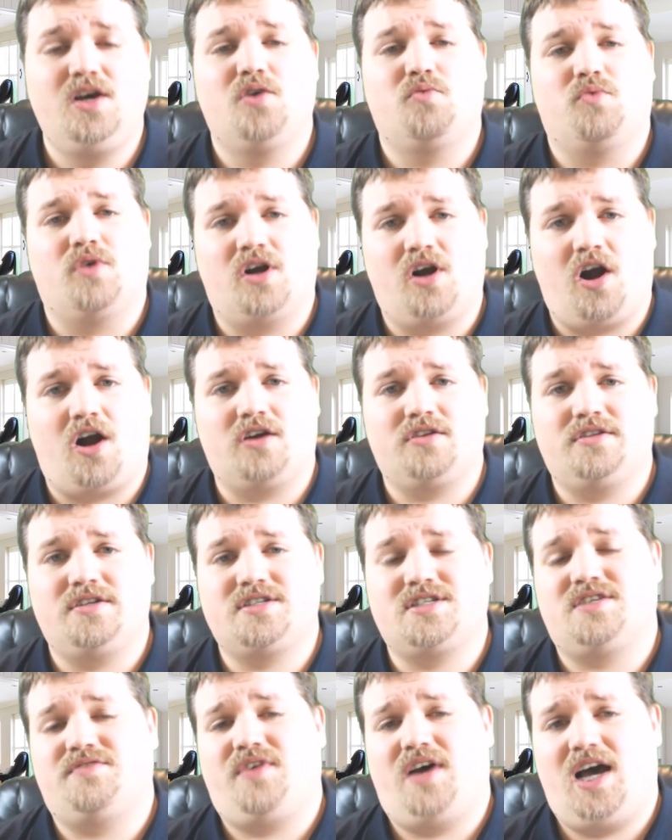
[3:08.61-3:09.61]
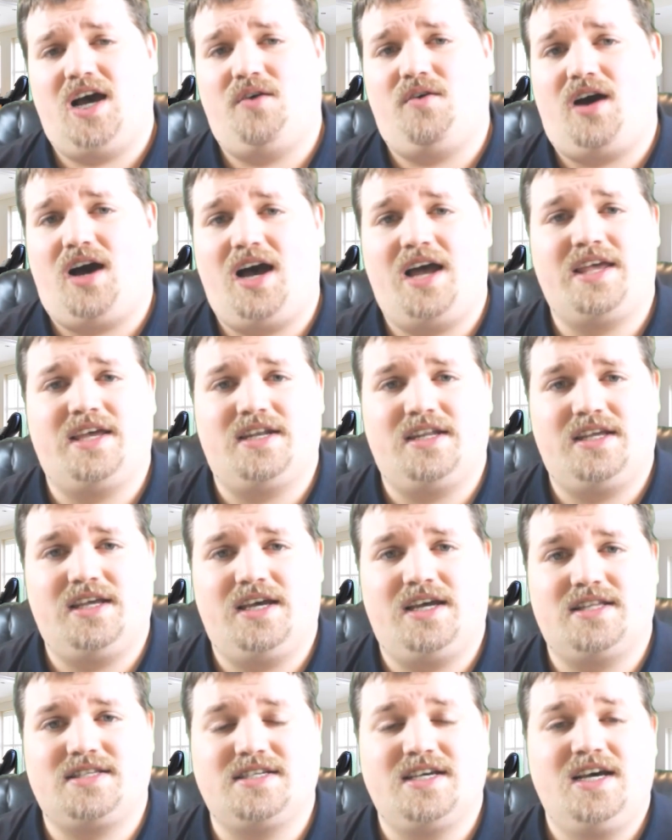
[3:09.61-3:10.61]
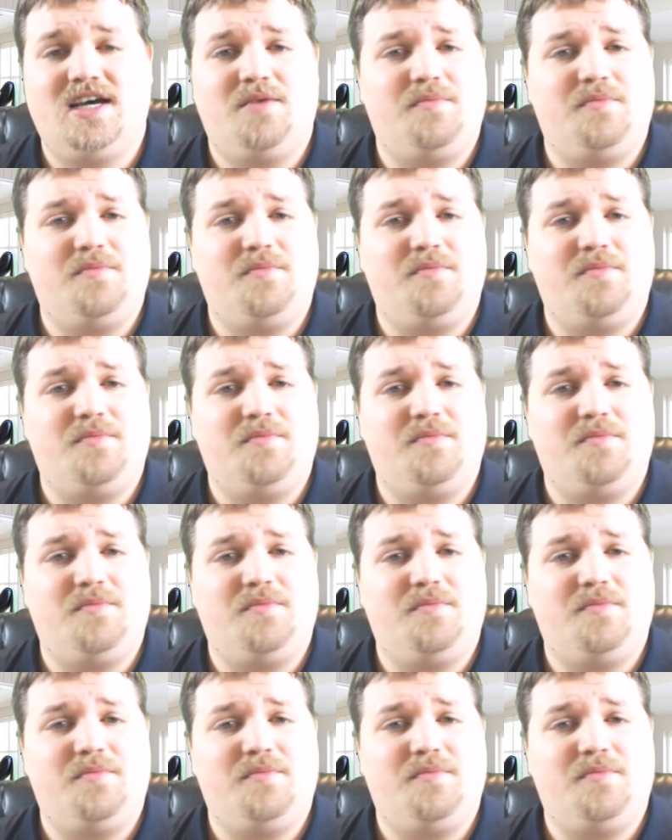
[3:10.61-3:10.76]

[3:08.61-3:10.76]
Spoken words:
regardless of how high it gets,